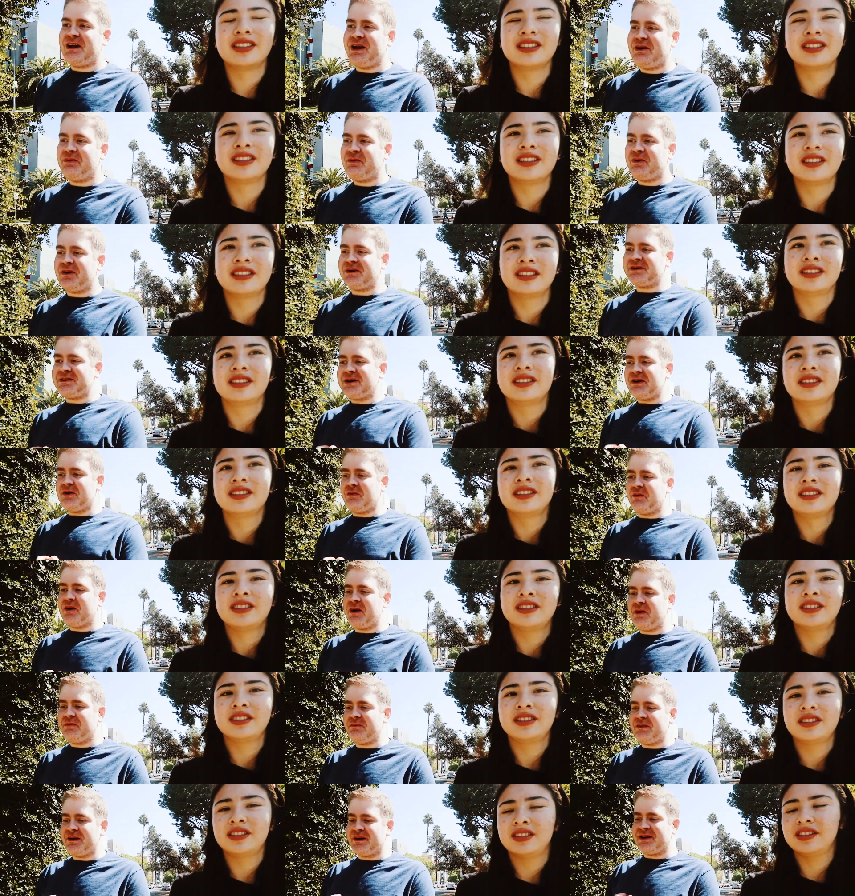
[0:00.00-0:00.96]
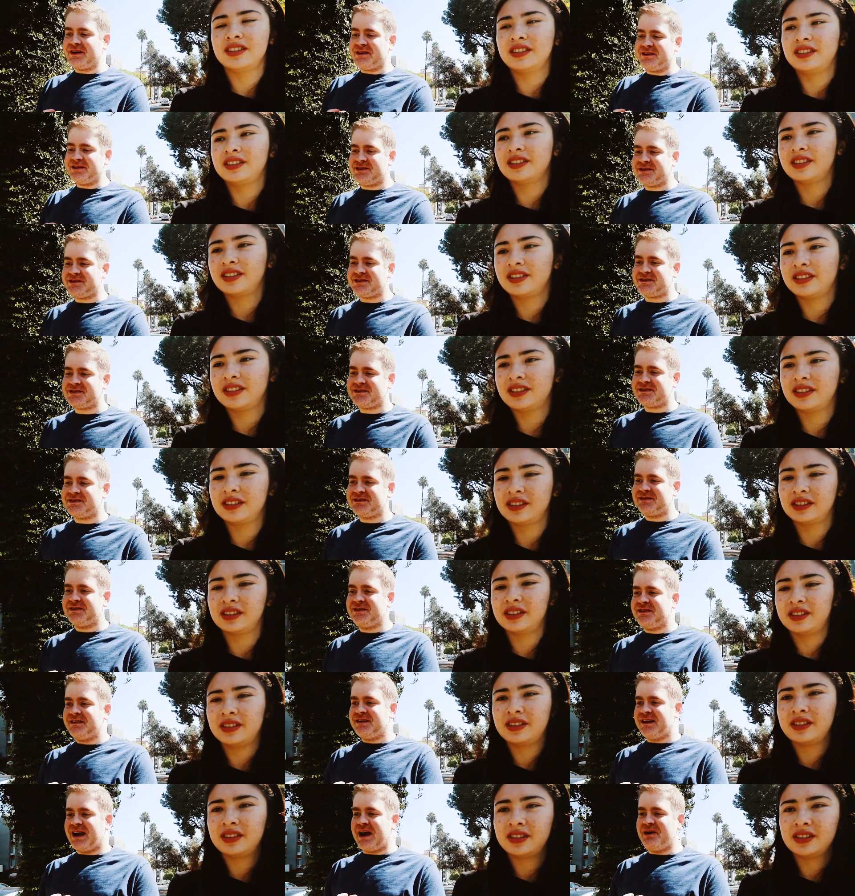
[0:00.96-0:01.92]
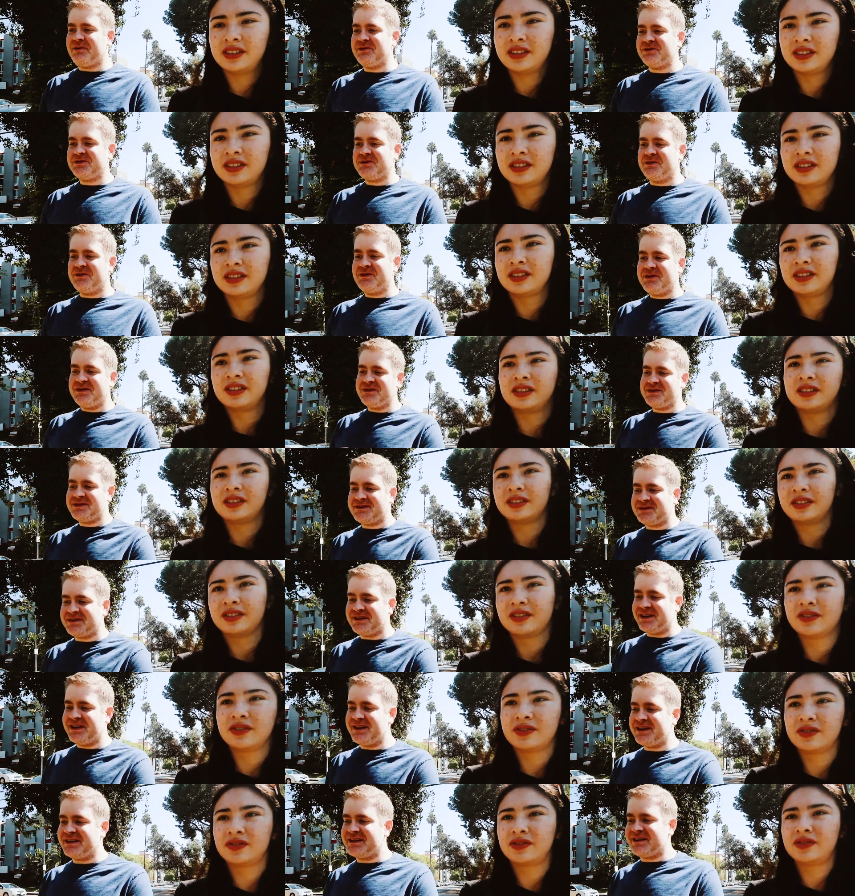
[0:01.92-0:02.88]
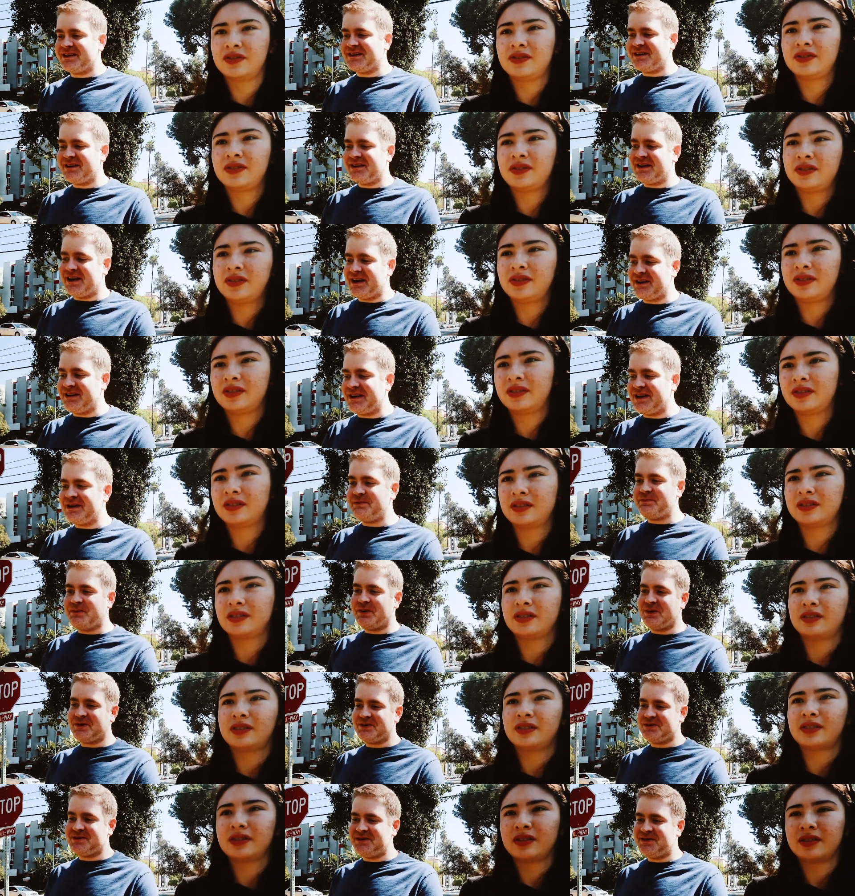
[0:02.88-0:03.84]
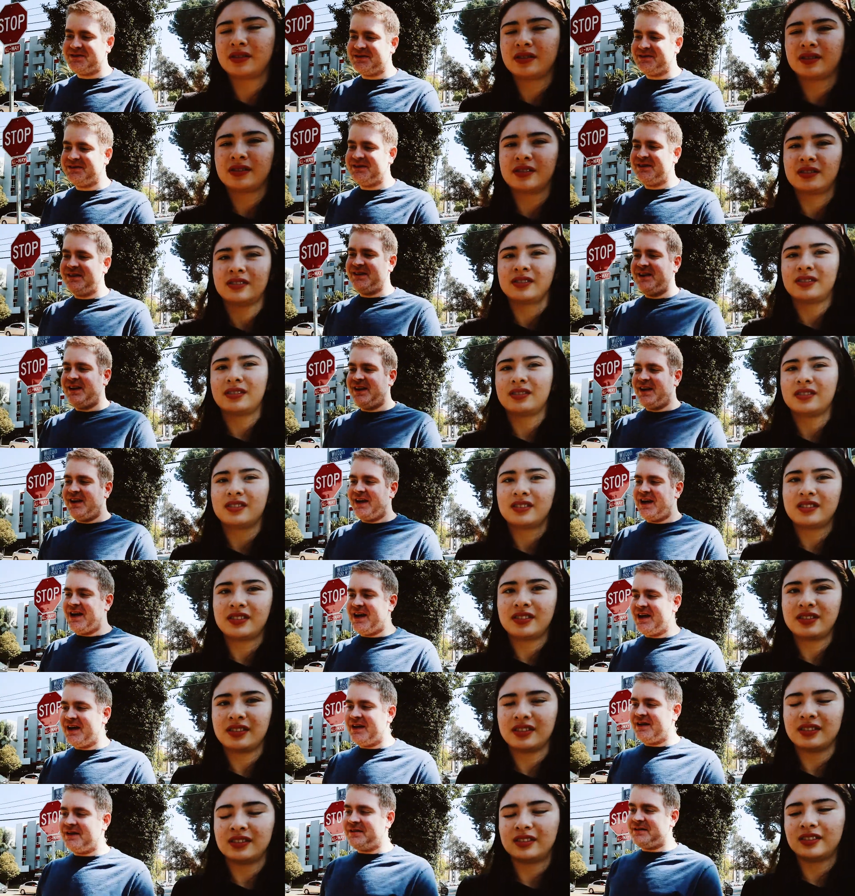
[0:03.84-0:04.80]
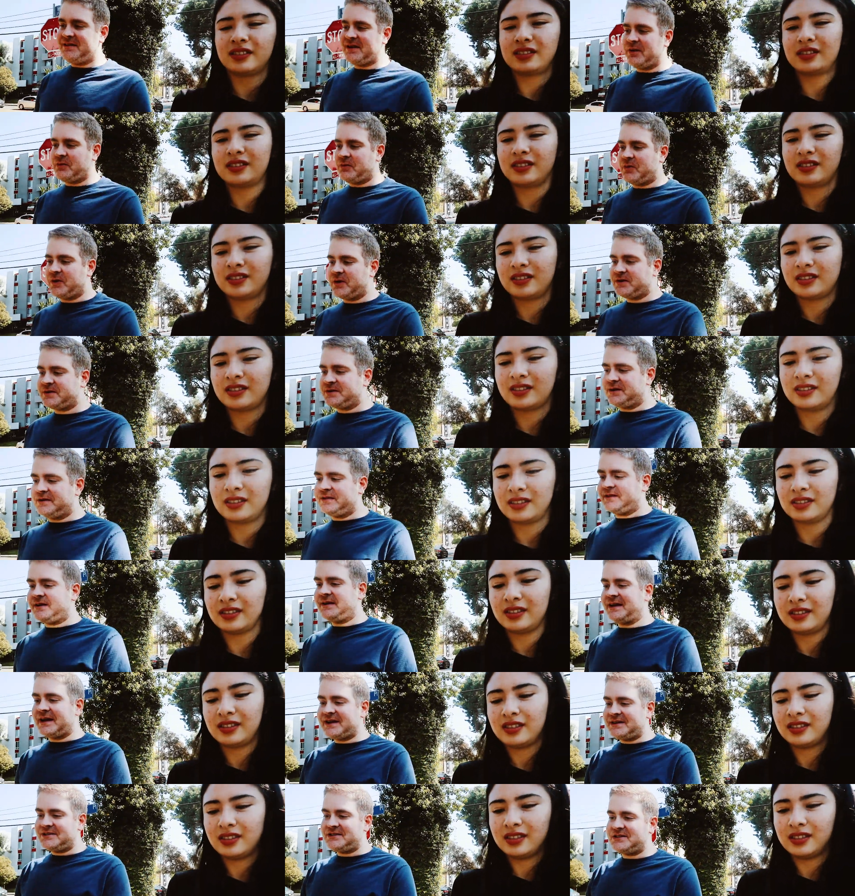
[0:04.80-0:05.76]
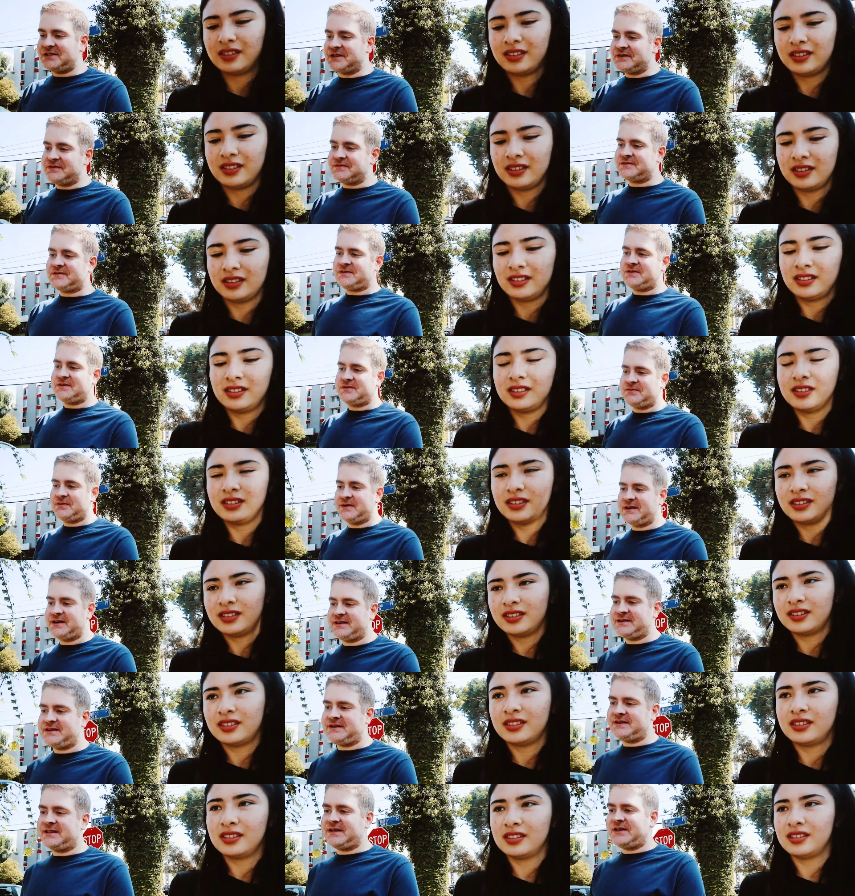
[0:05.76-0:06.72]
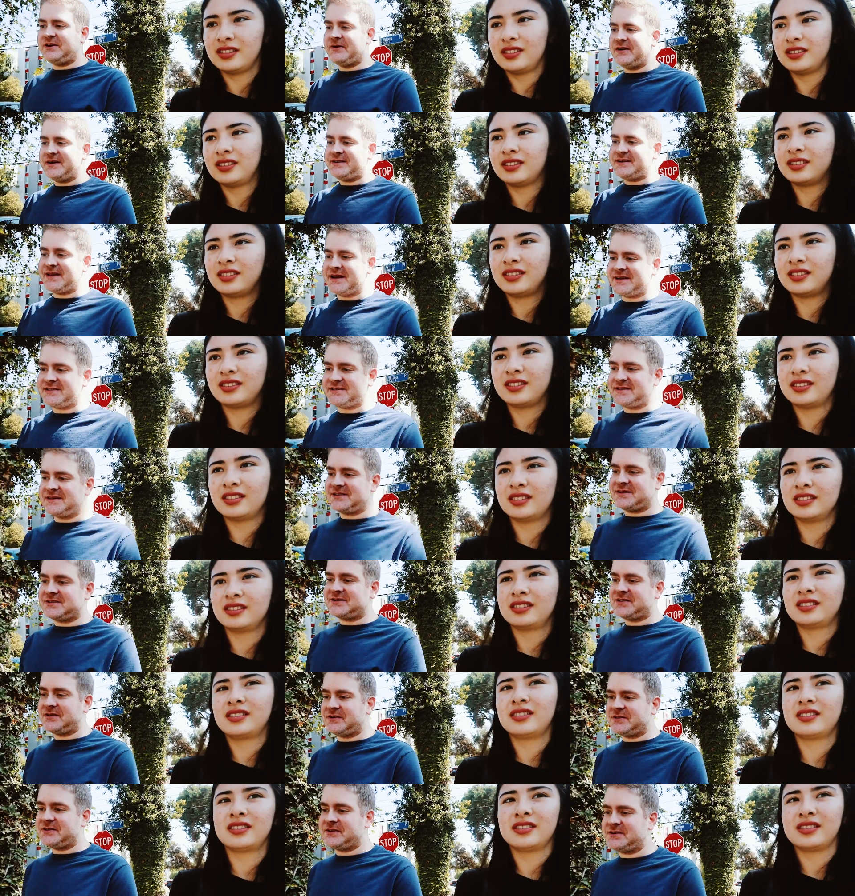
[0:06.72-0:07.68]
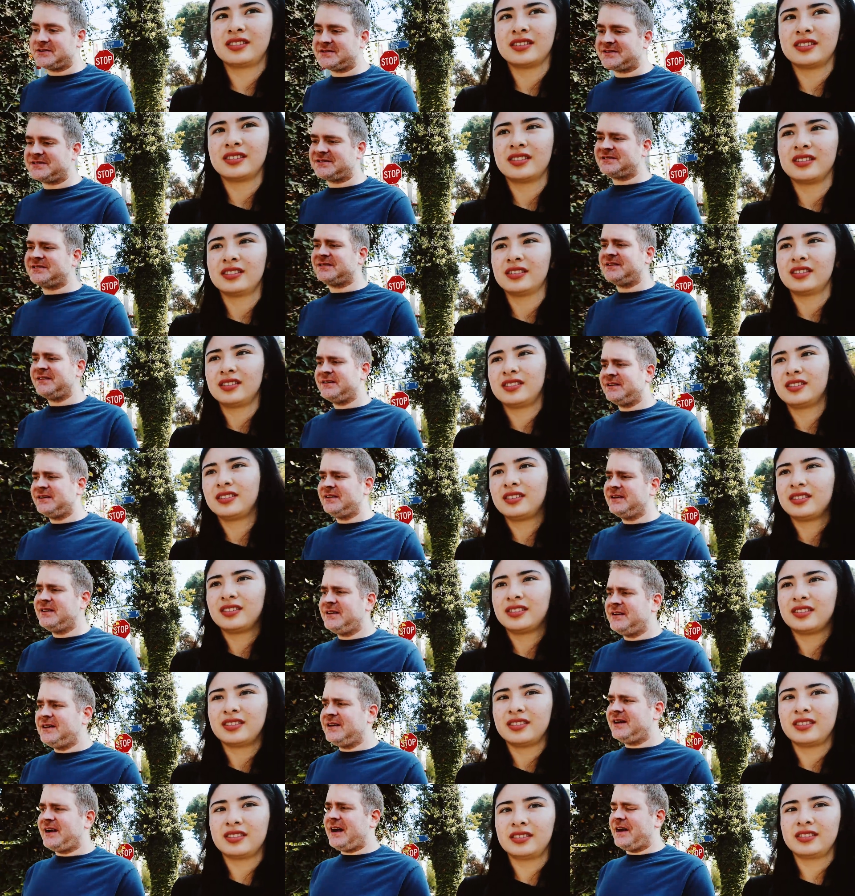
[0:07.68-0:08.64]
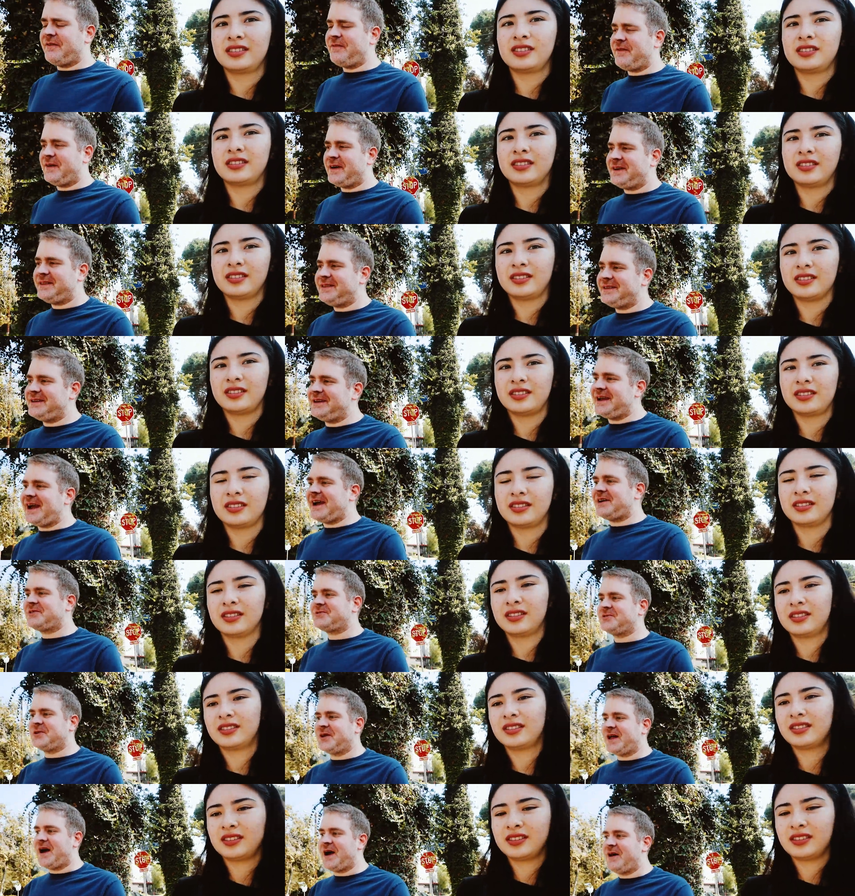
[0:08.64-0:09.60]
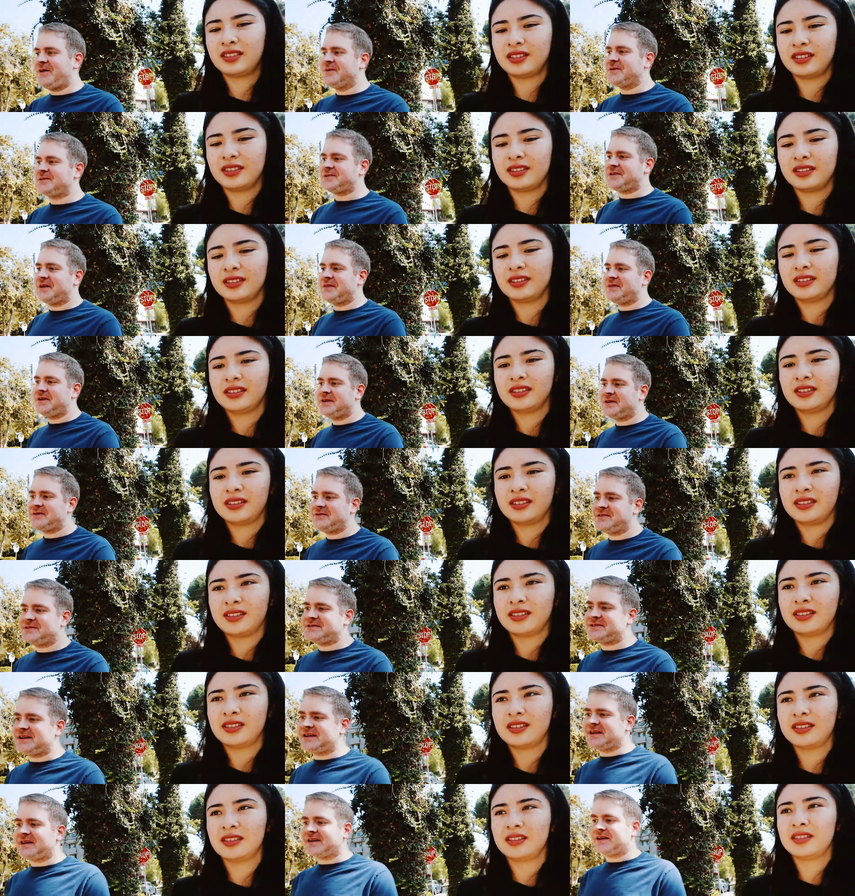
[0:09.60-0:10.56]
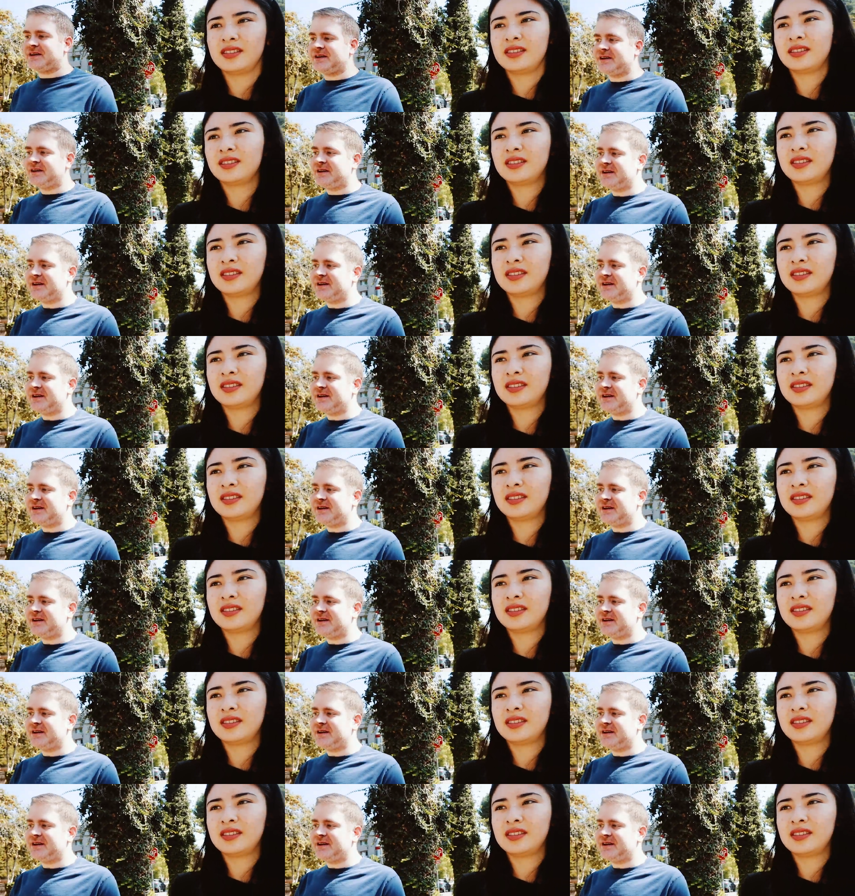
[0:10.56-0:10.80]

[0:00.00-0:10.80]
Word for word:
Speaker 1: it worked out well because I was always like a night person, and I worked on the night shift when I did QA testing. So it was I forgot the actual hours. I think it was like